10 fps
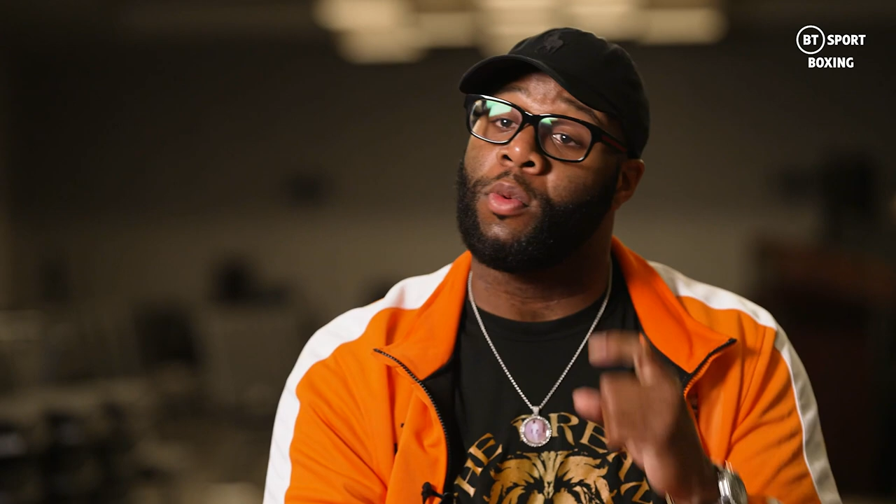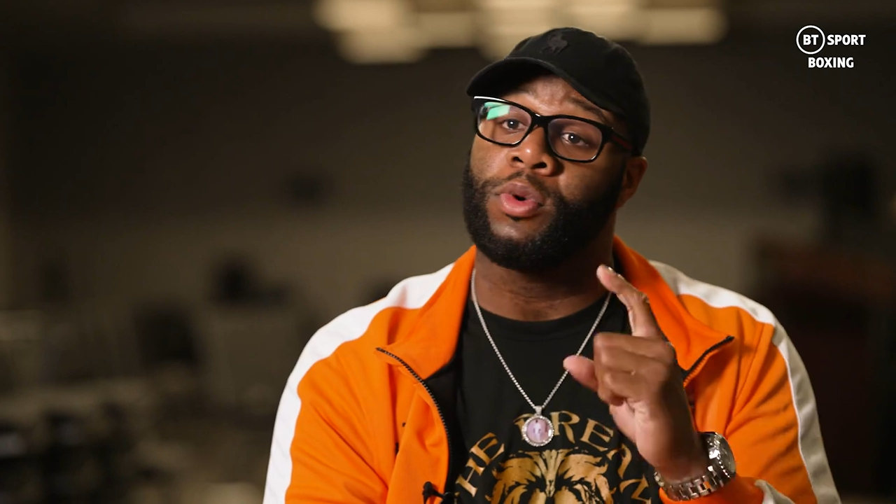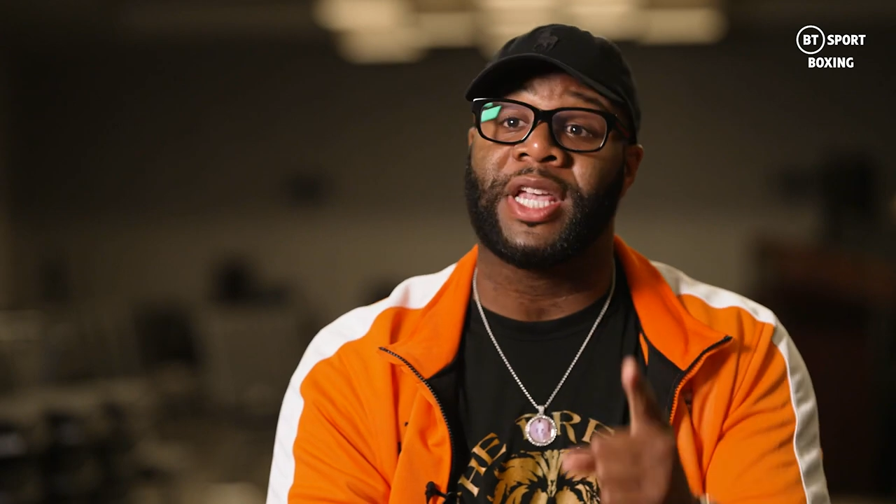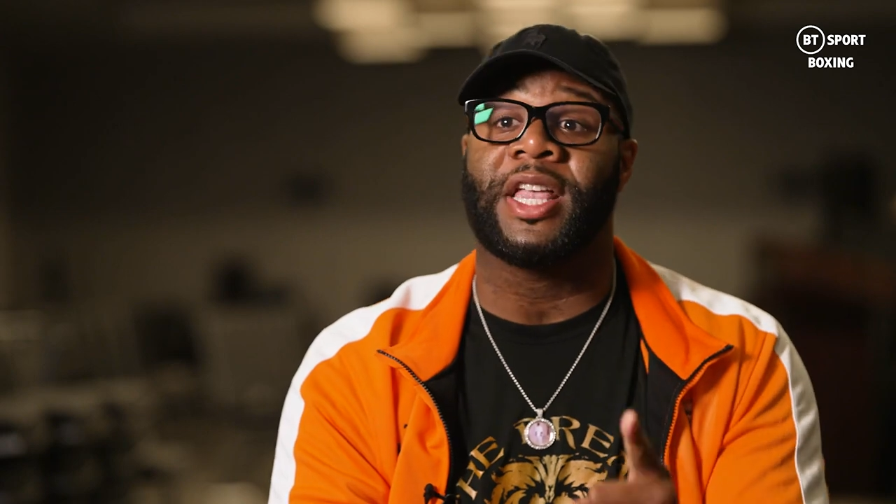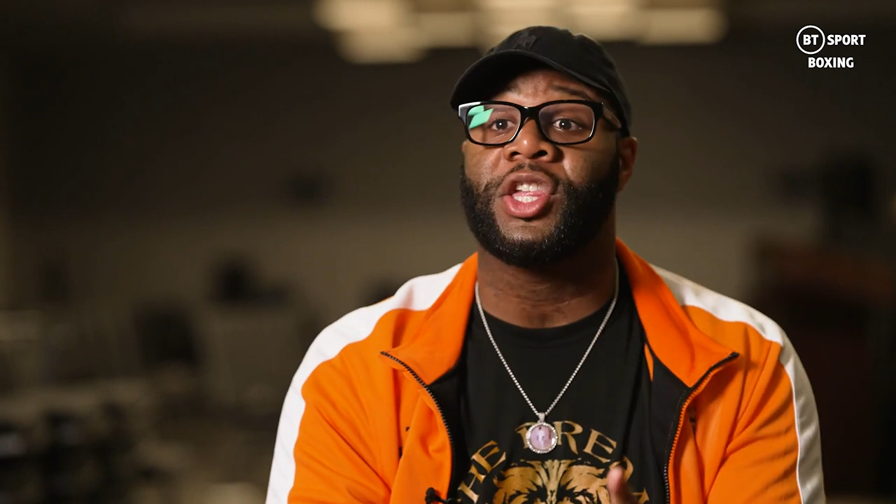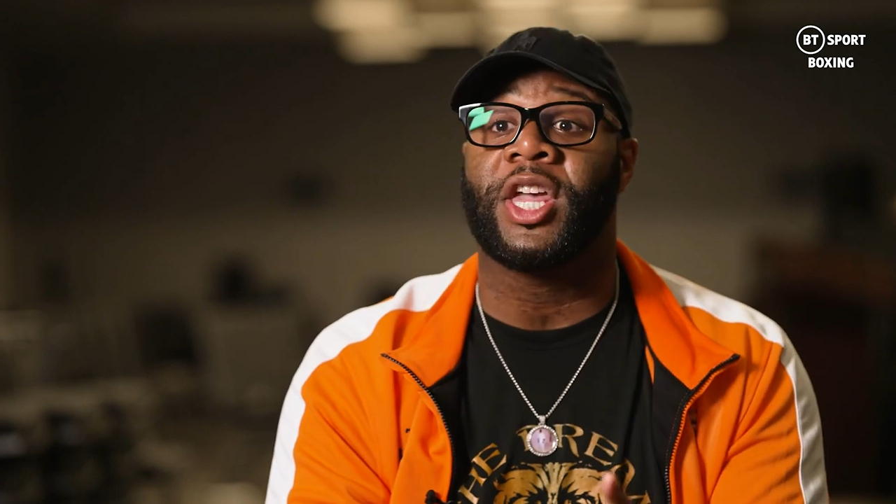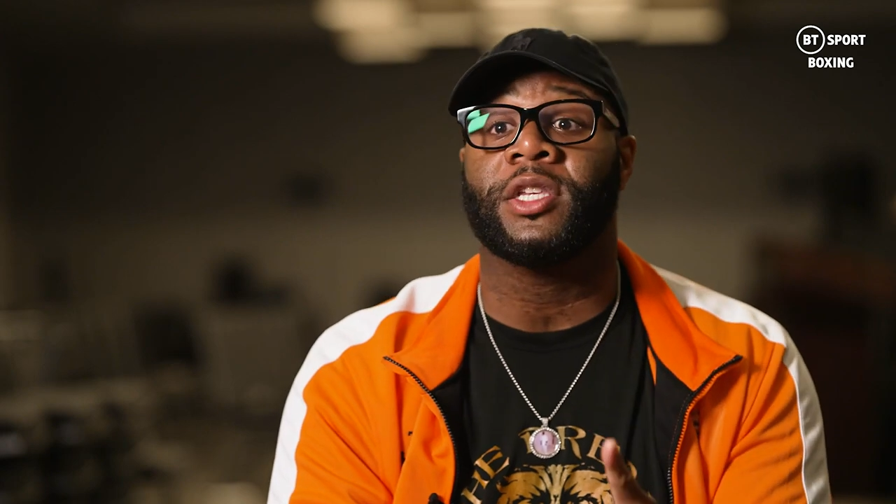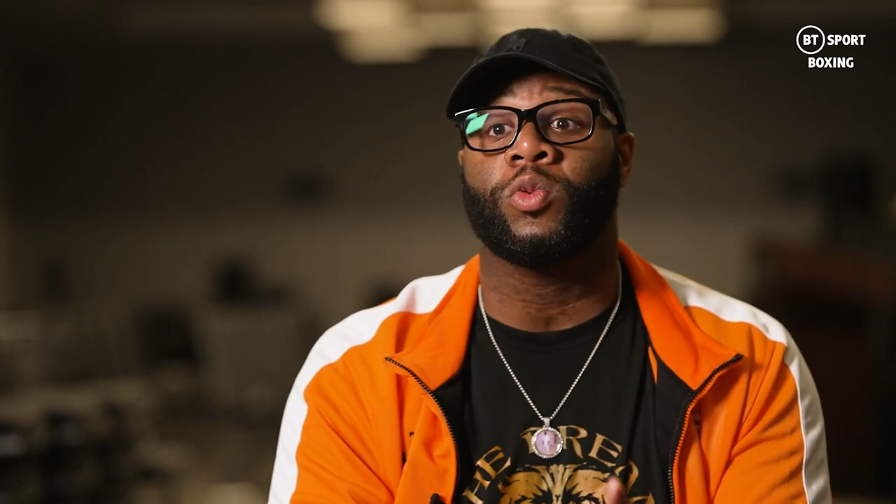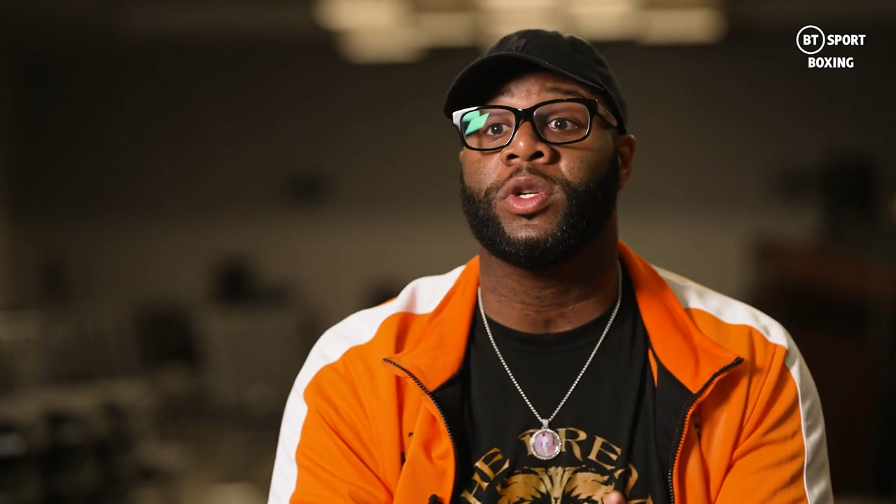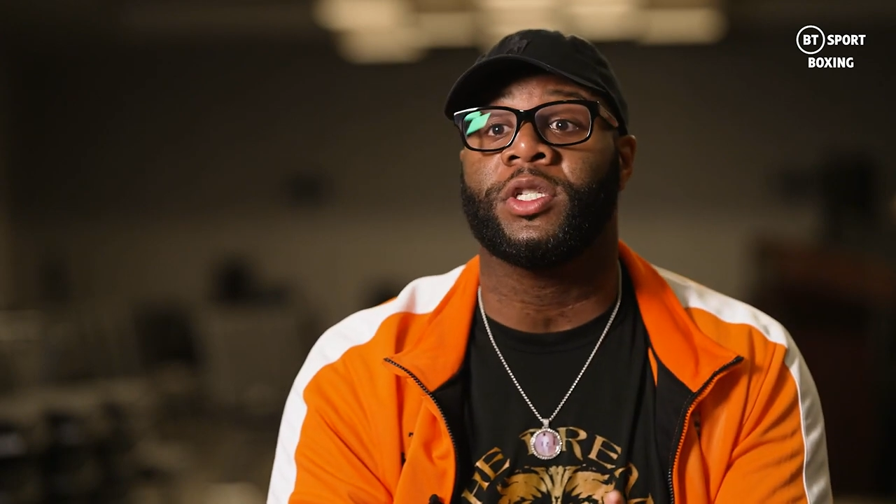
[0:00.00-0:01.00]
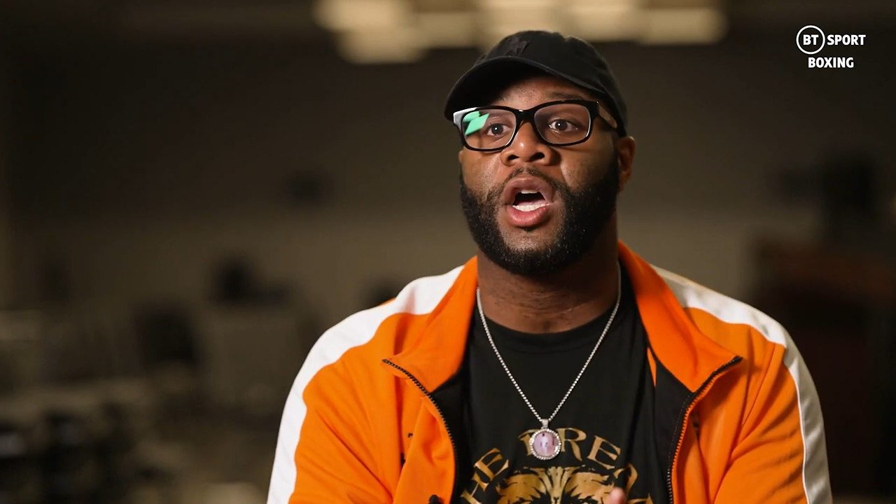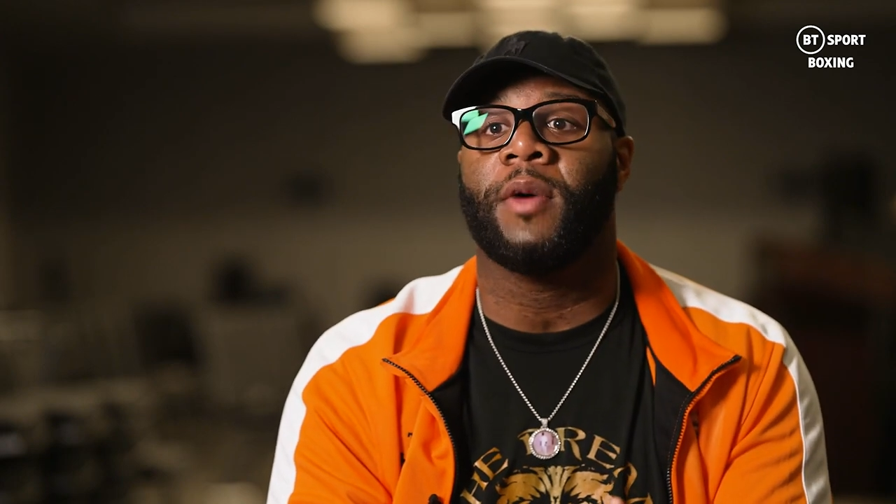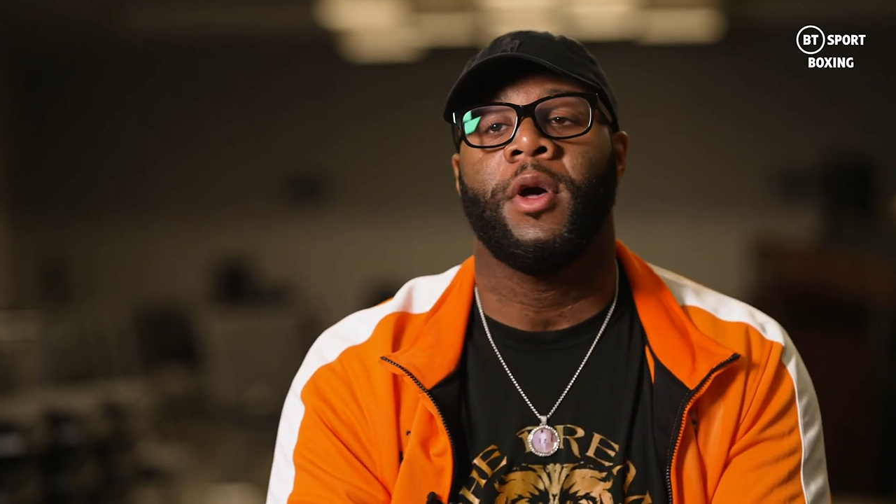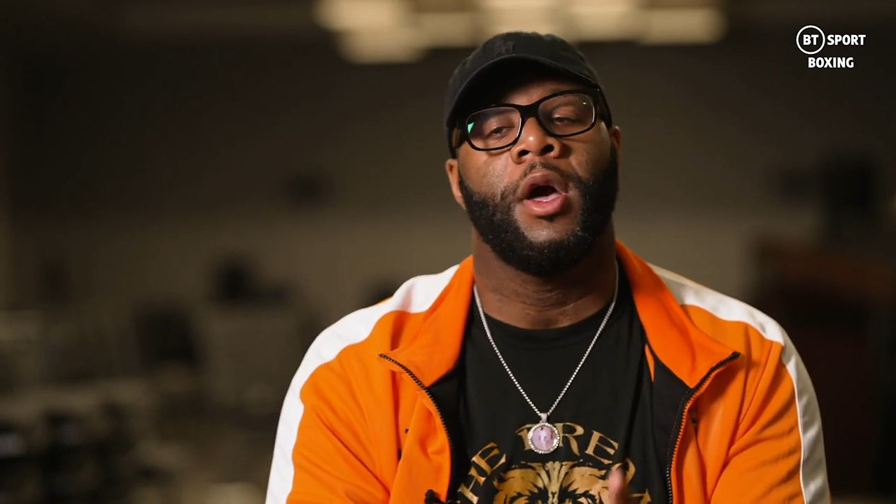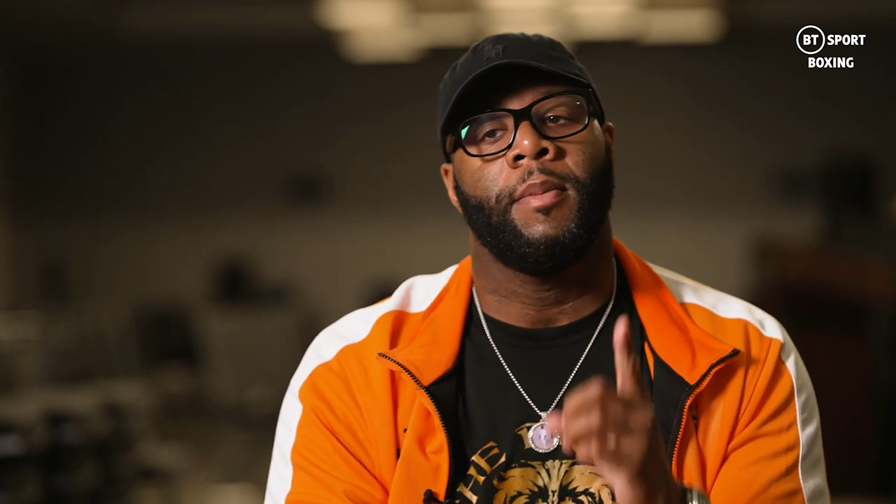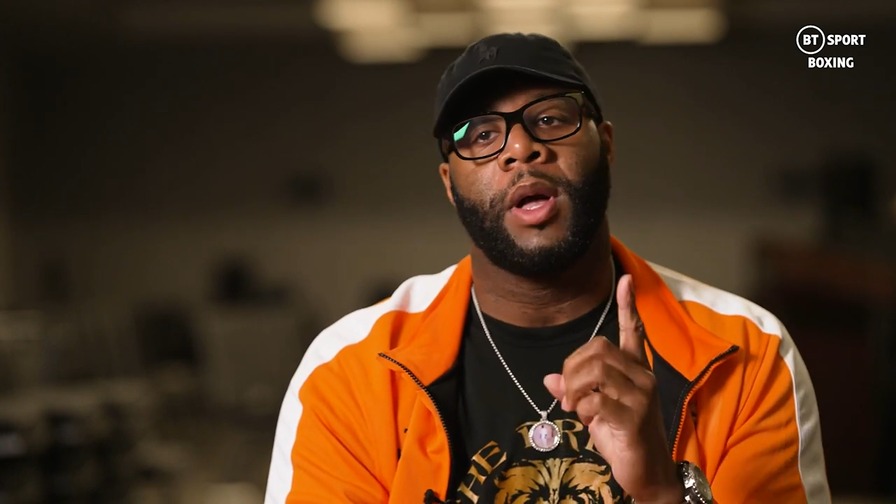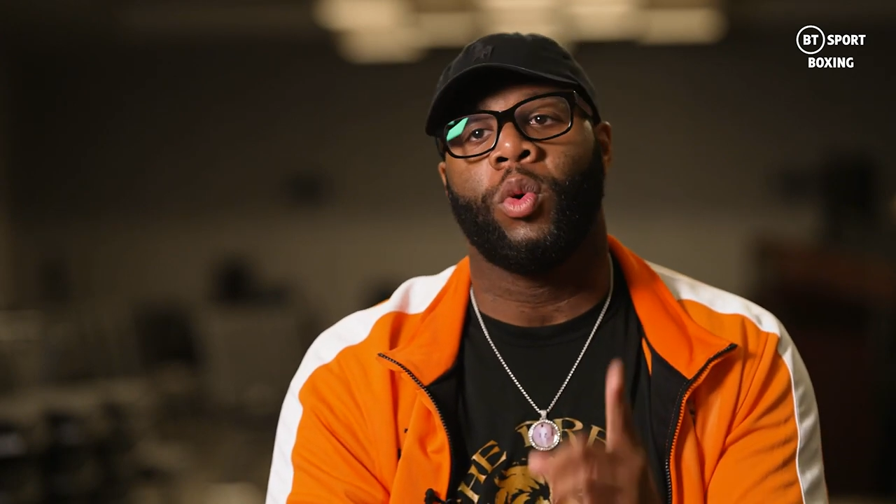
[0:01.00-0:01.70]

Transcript: I almost had a chance one time, but I